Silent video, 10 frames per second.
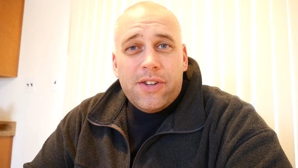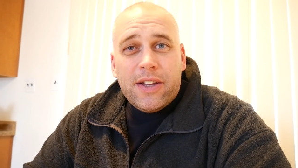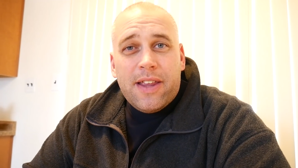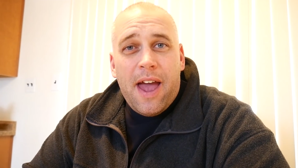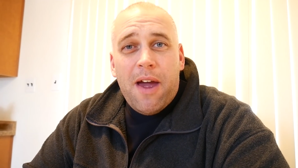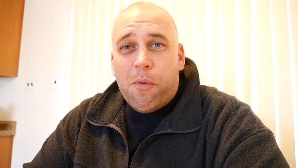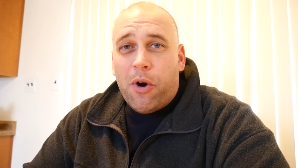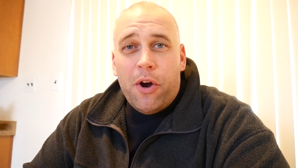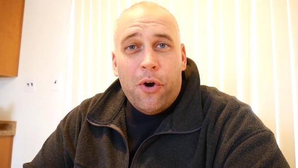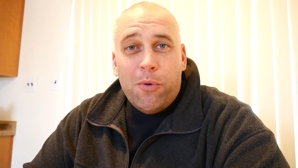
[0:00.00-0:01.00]
like that,
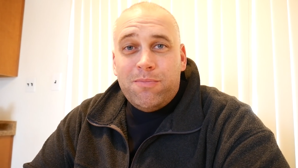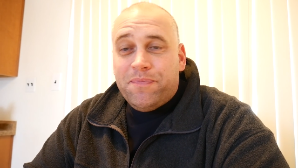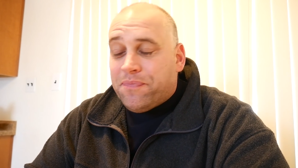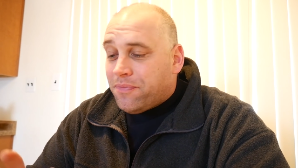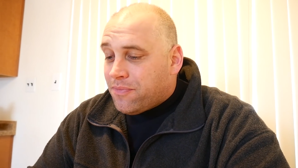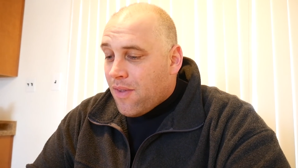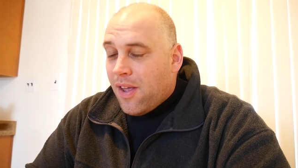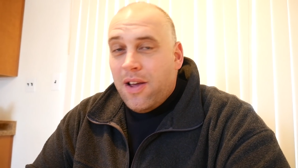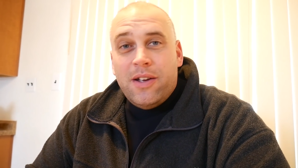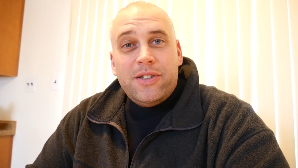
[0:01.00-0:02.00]
we're home.
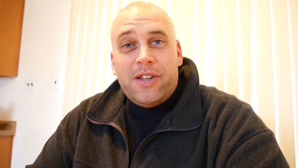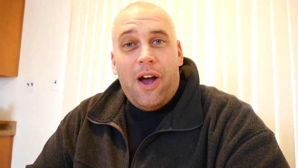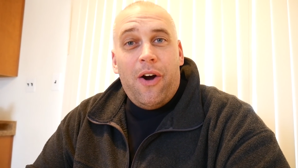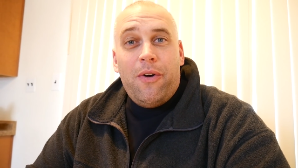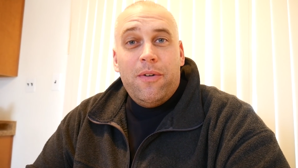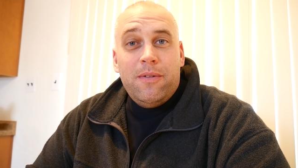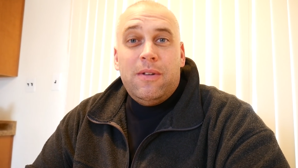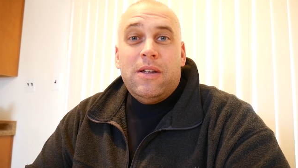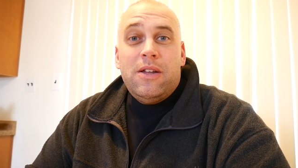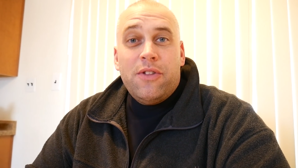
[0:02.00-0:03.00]
So,
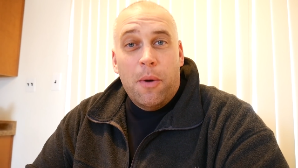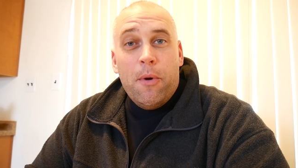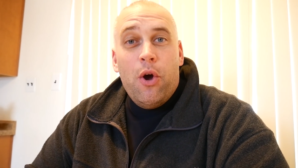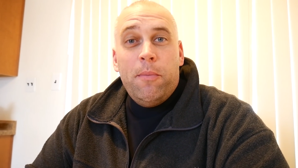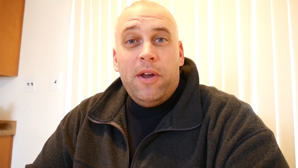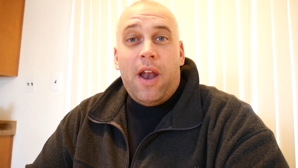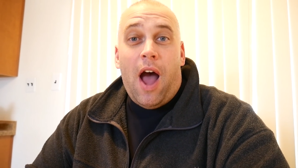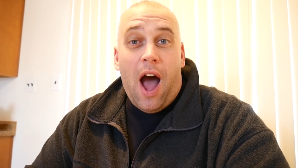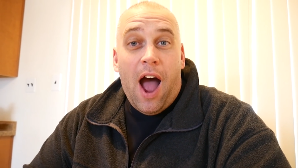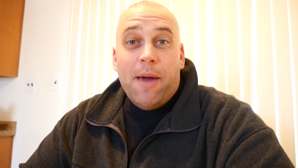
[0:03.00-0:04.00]
the moment
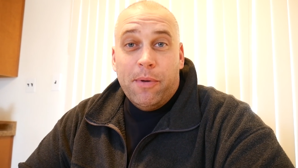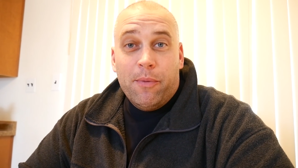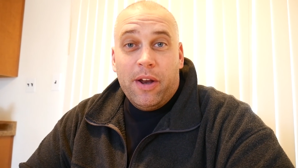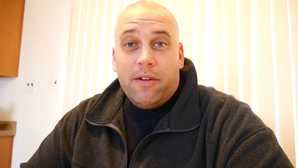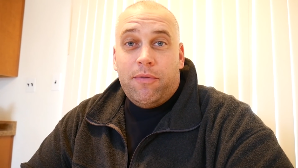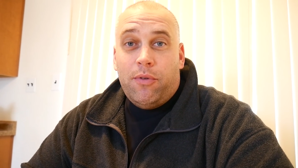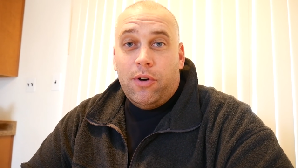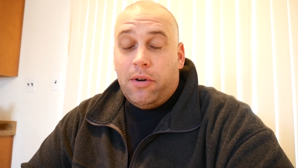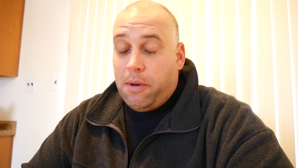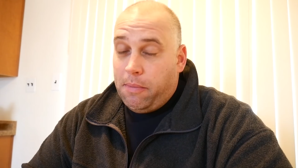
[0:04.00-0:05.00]
I've been waiting
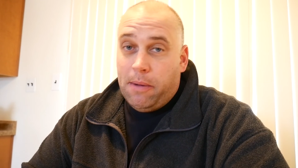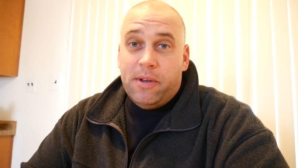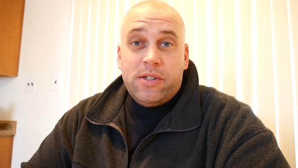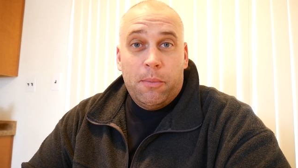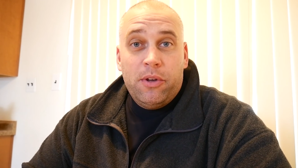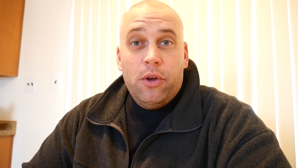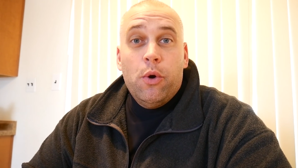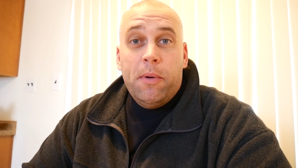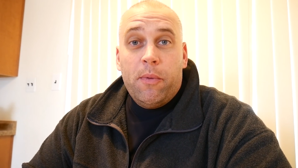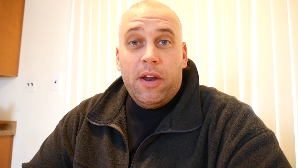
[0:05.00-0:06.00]
for, and maybe some of you
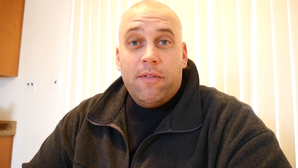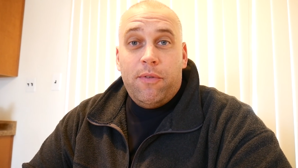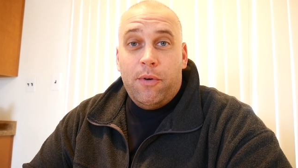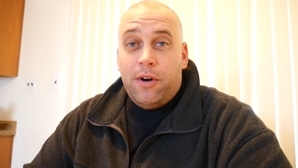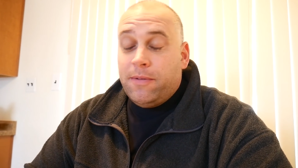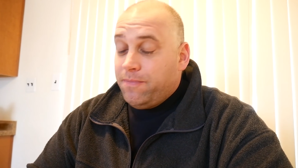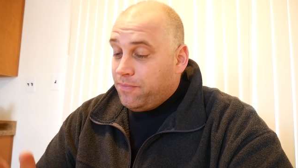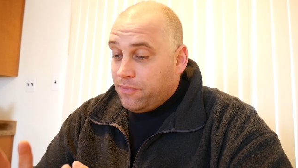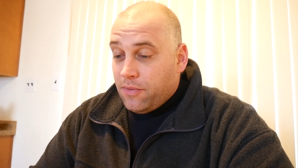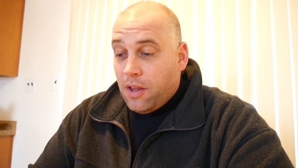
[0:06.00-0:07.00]
have been waiting for,
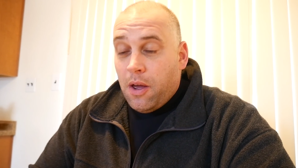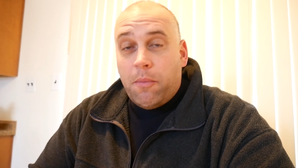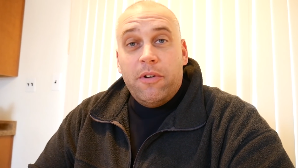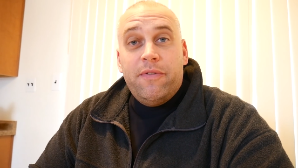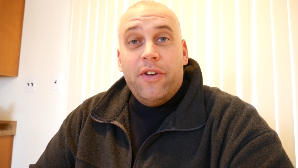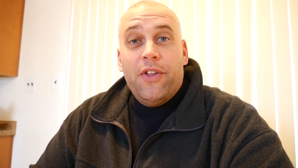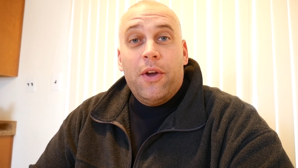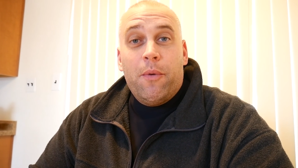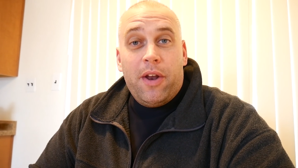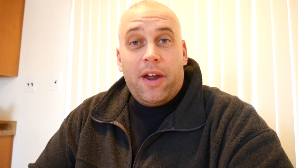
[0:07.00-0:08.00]

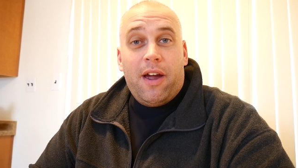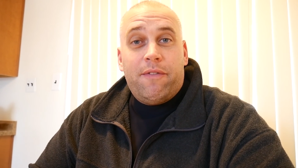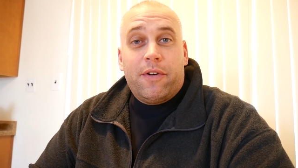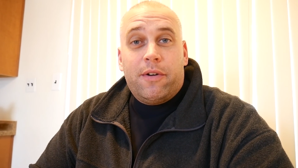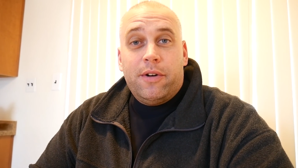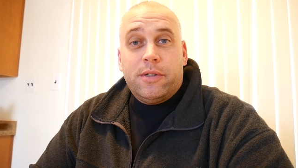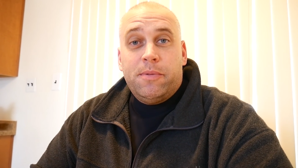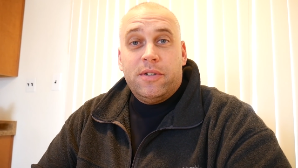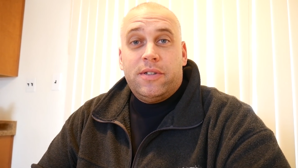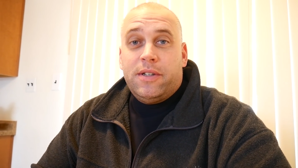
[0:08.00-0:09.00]
revealing what I got for
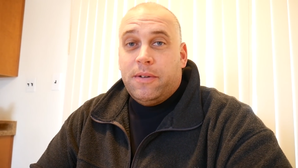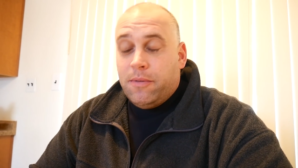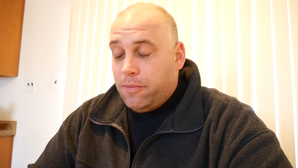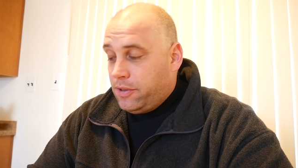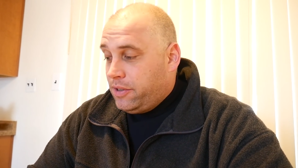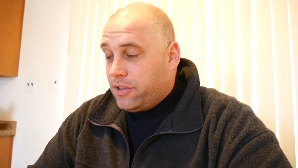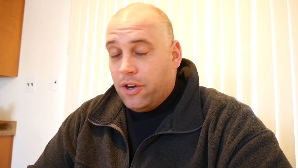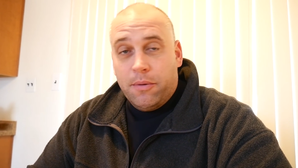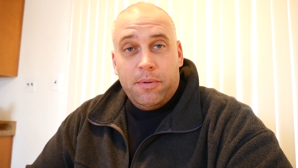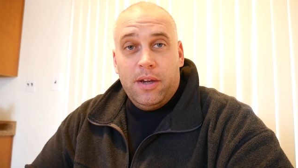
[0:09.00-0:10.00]
Christmas, which is
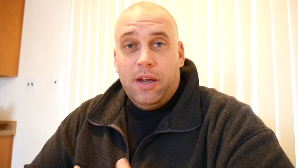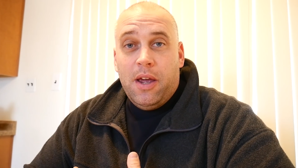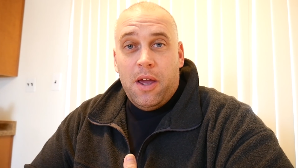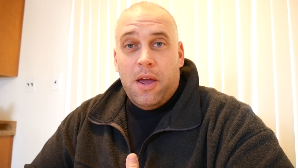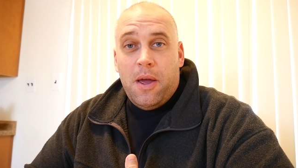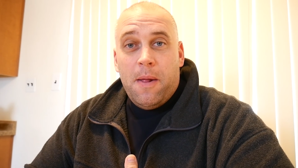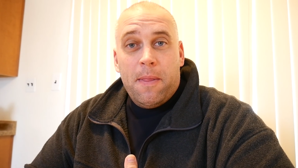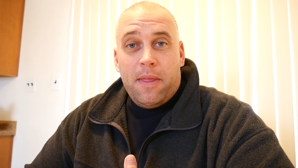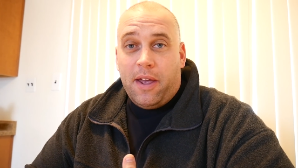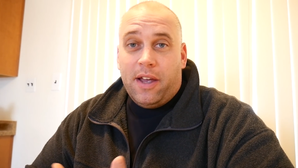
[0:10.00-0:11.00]
gonna be,
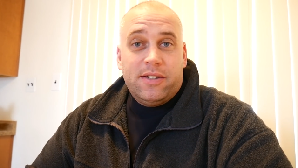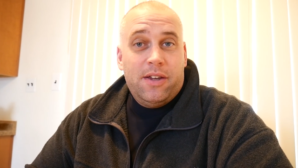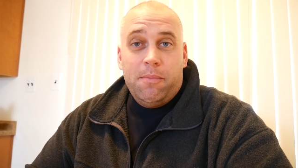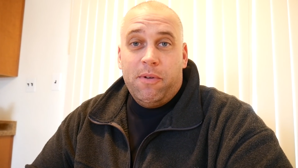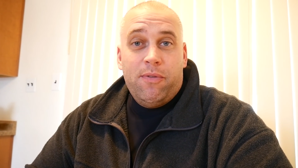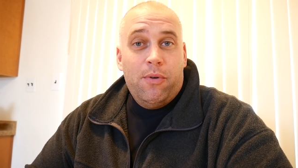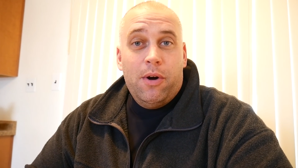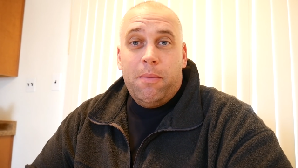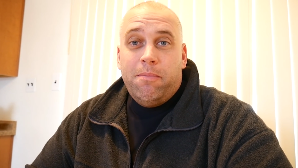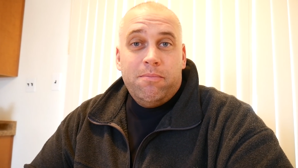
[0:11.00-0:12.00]
like I said
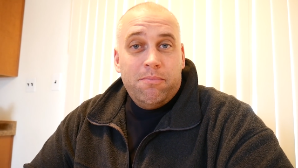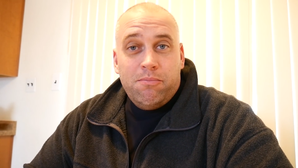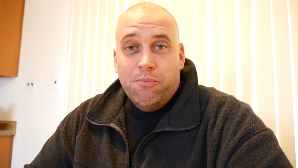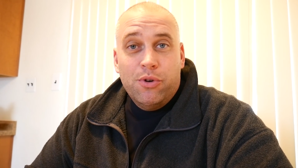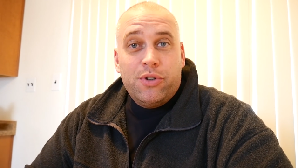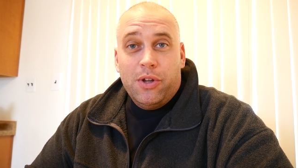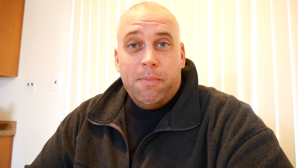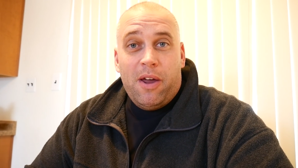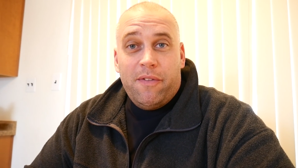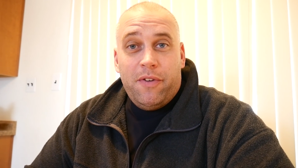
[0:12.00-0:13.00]
before, mutually
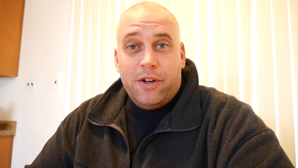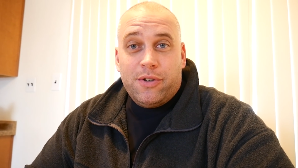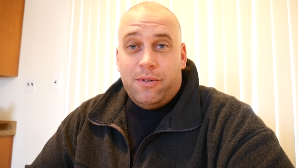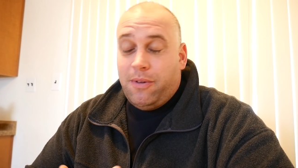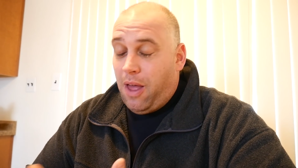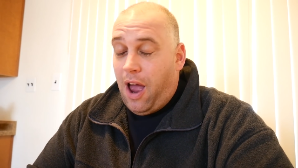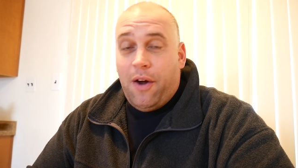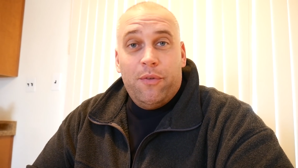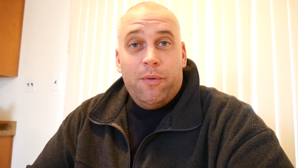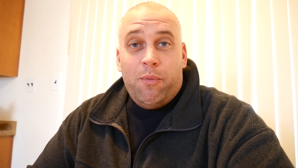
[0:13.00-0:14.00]
beneficial.
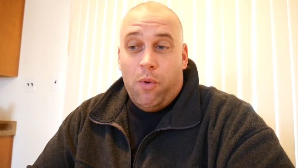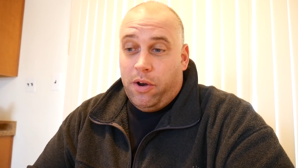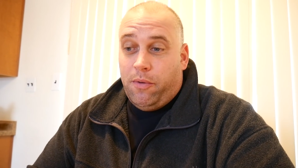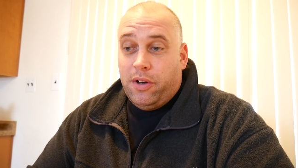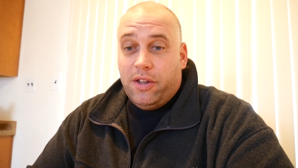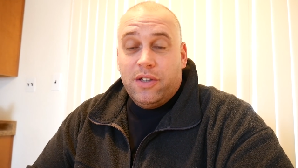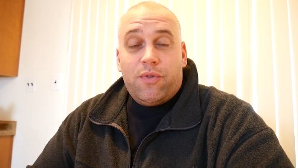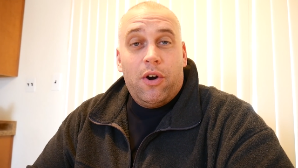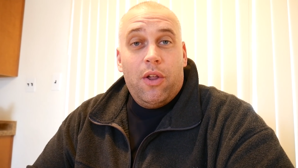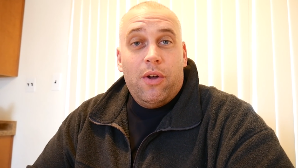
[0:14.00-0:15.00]
I've wanted one of these
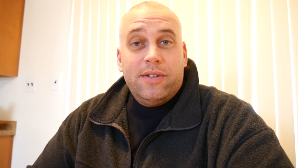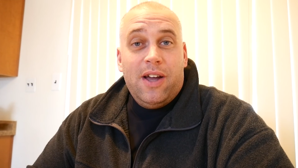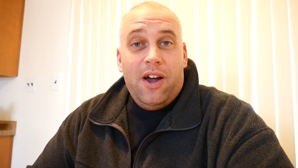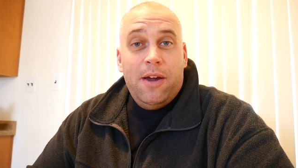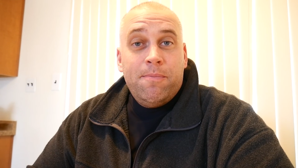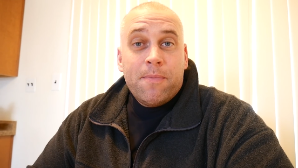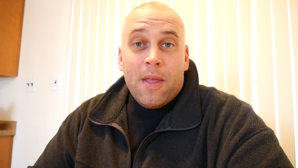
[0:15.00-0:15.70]
for a long time,